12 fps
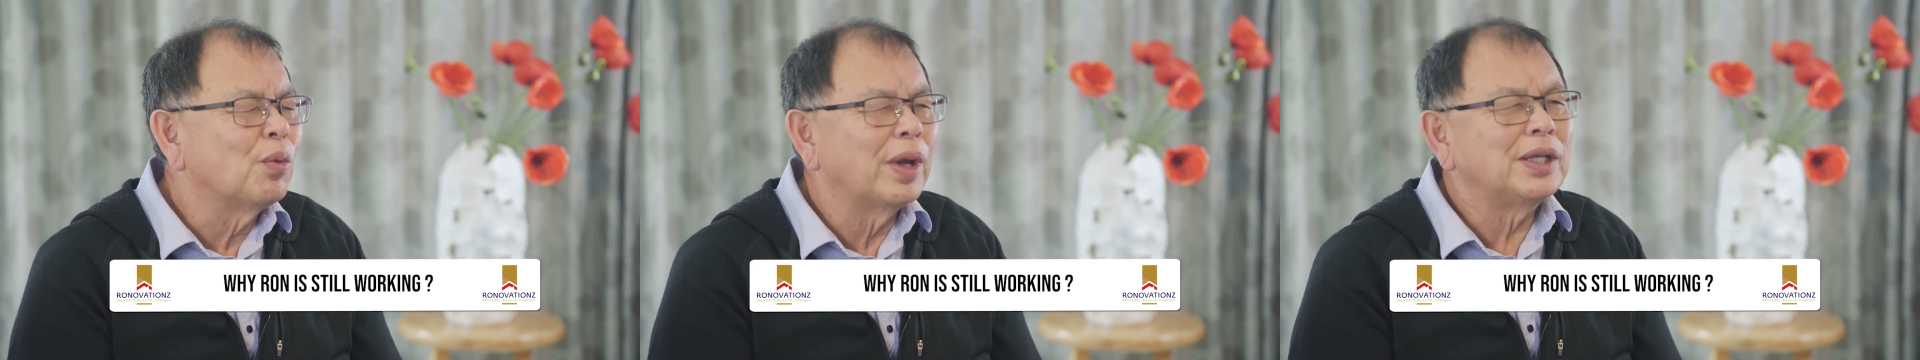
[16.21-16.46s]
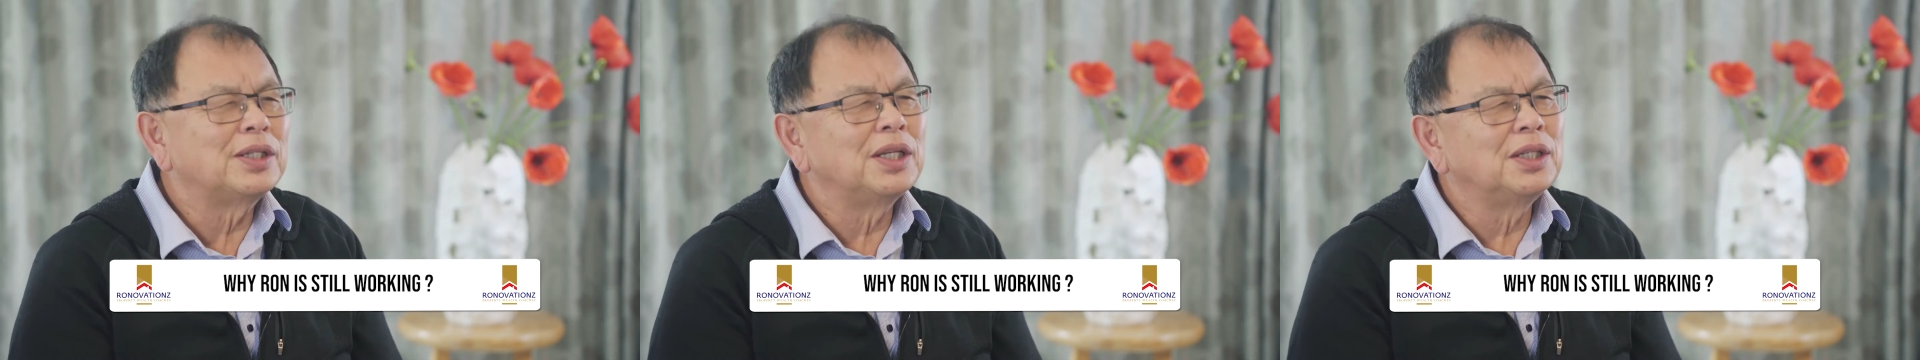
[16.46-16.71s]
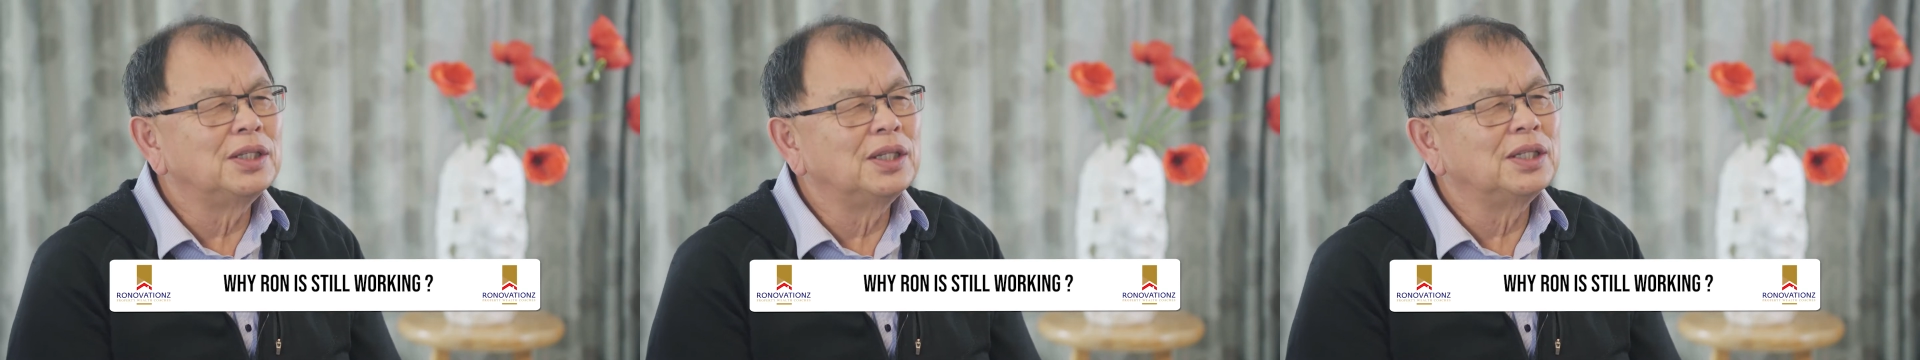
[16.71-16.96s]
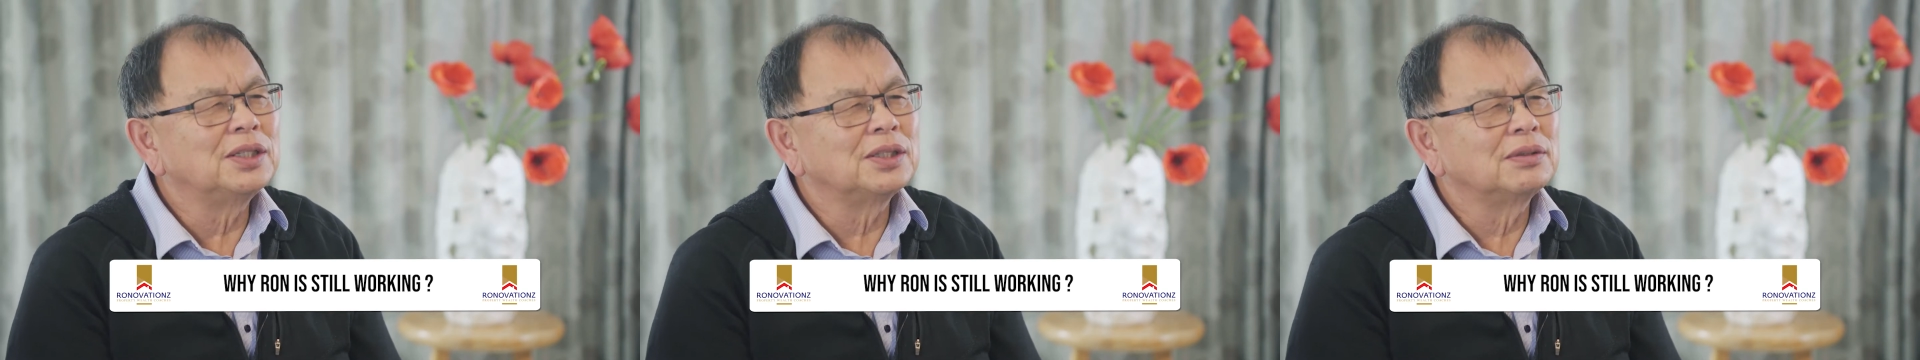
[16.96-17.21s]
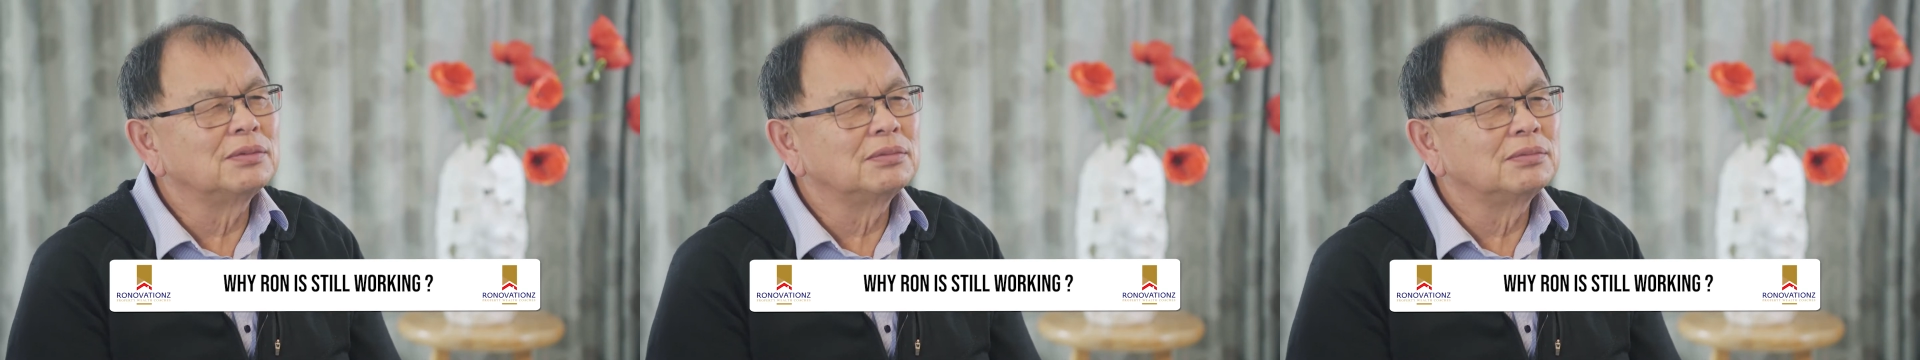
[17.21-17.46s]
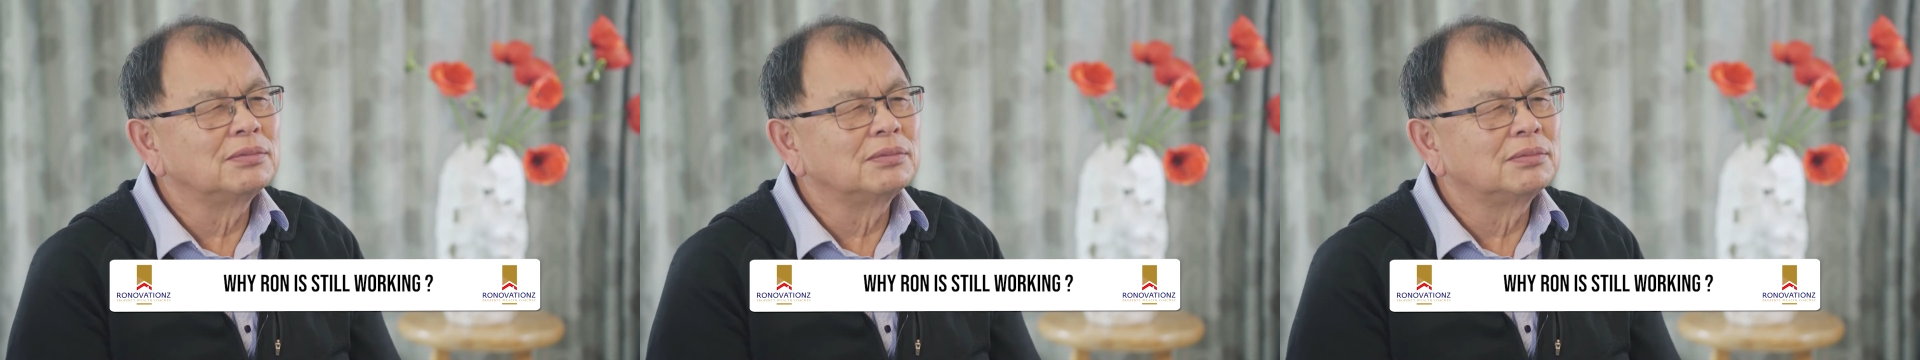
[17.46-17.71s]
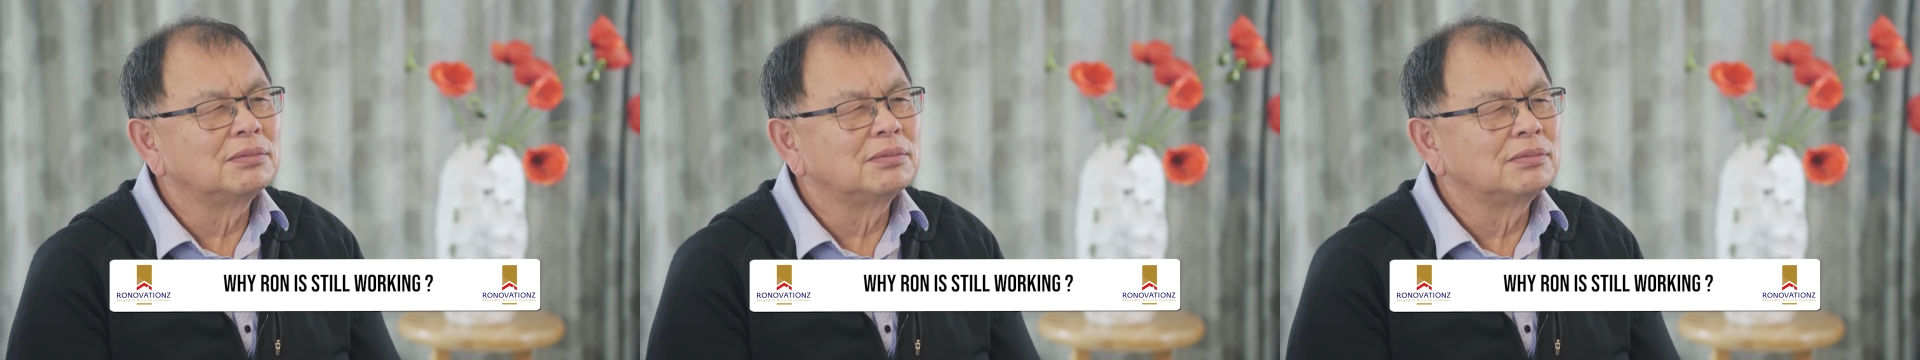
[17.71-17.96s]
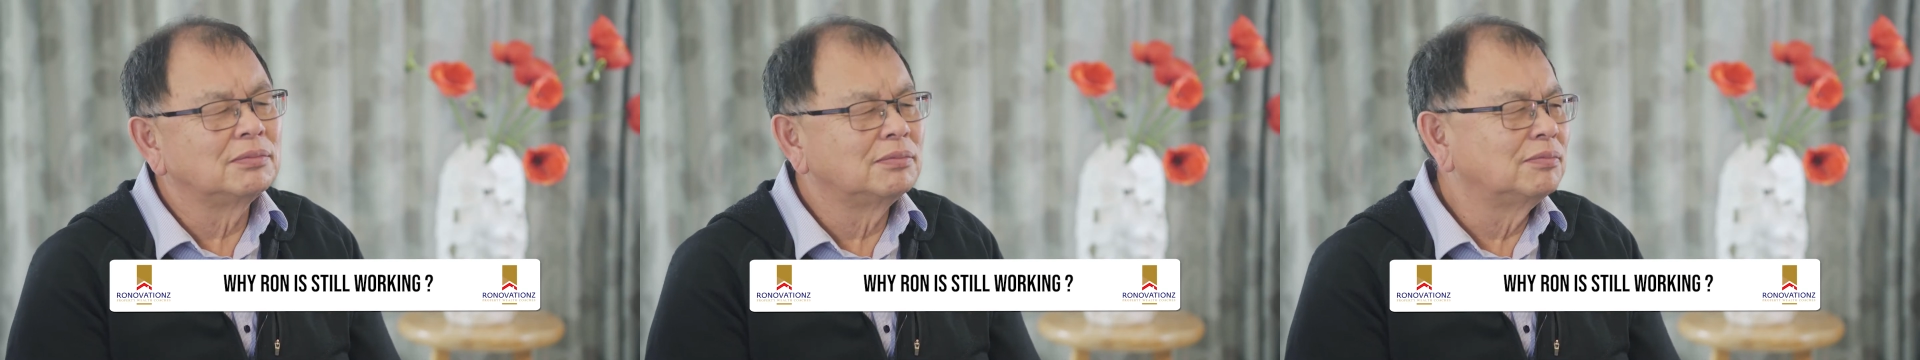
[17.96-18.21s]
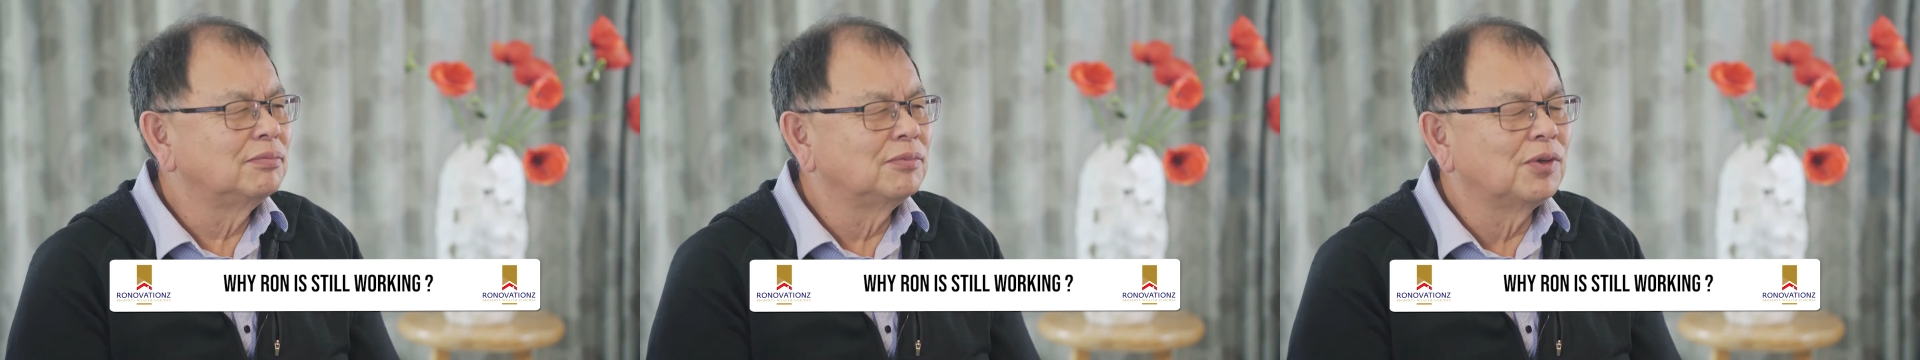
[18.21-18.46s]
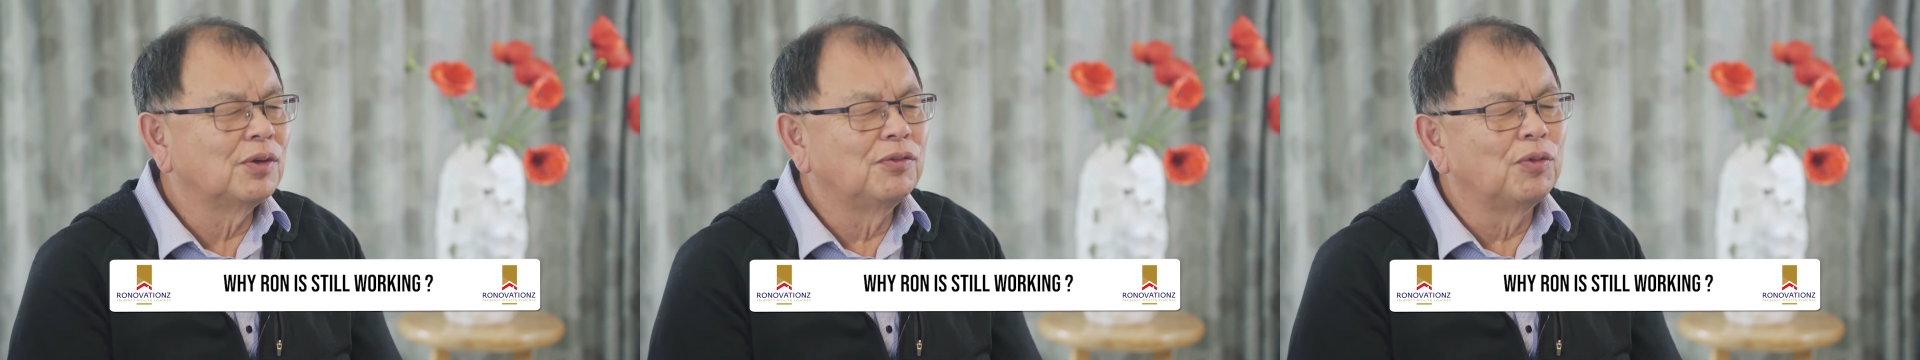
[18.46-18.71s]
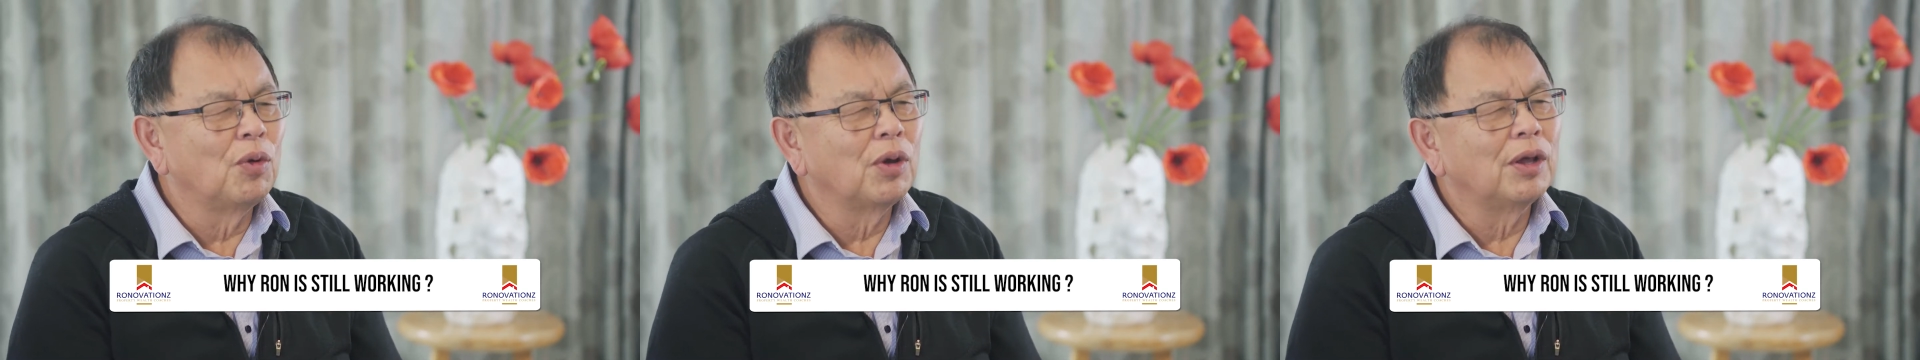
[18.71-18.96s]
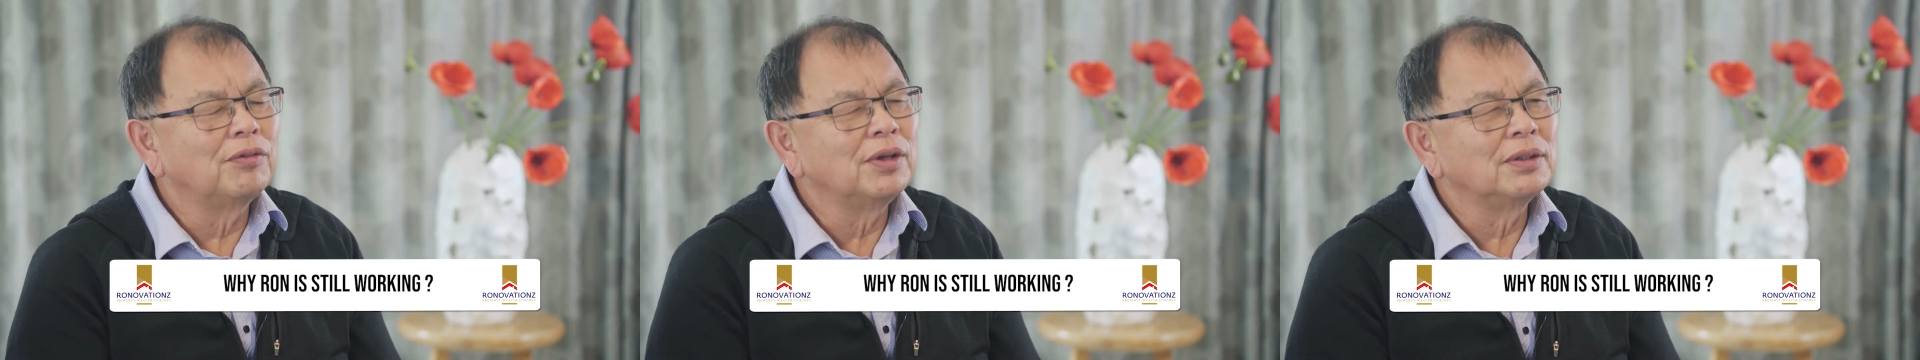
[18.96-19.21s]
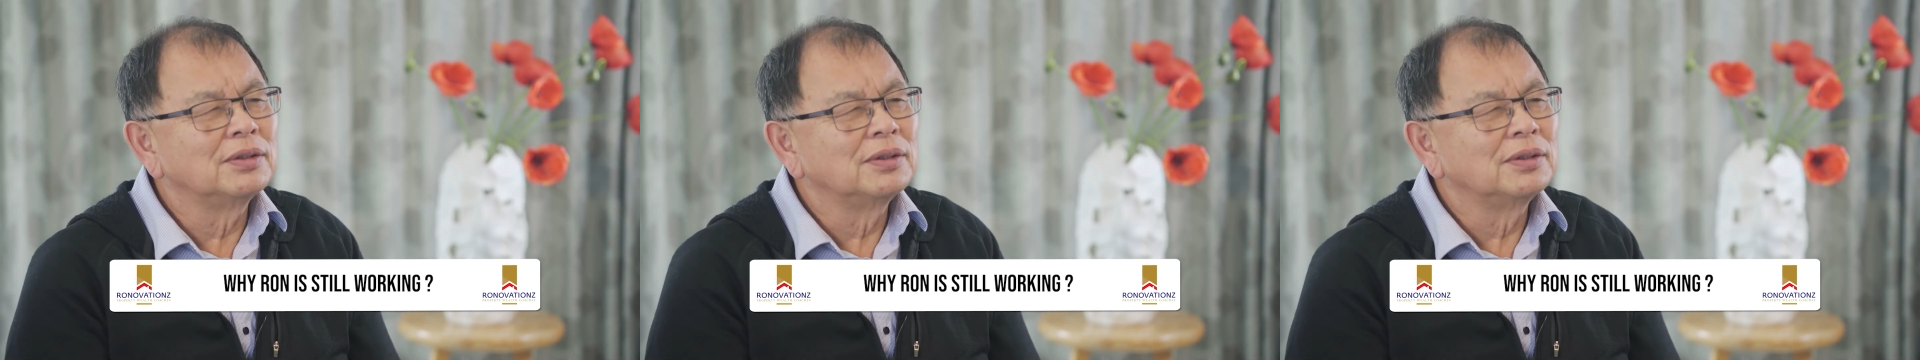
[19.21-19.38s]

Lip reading: Wait 10 years and fall over?